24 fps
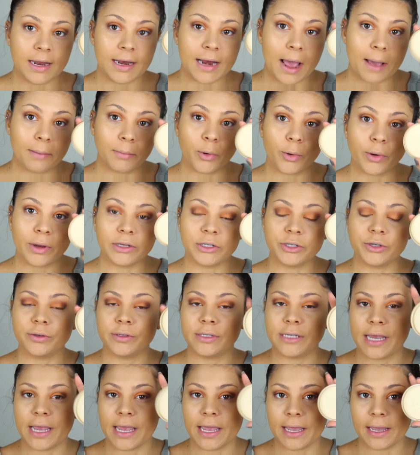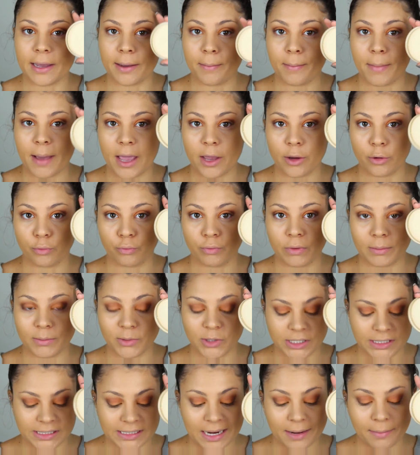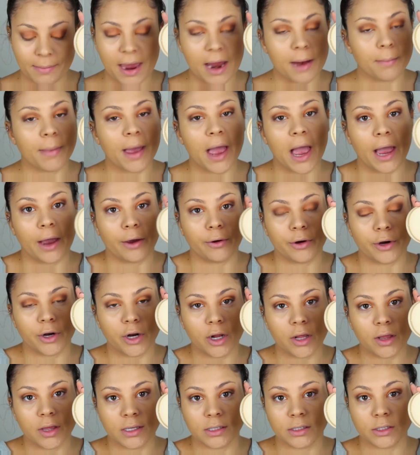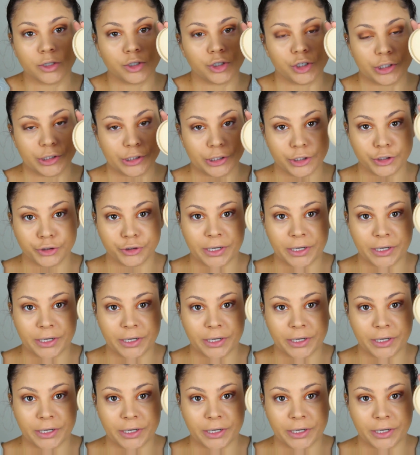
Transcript: Now I'm going to take my Rimmel Stay Matte powder. This is just the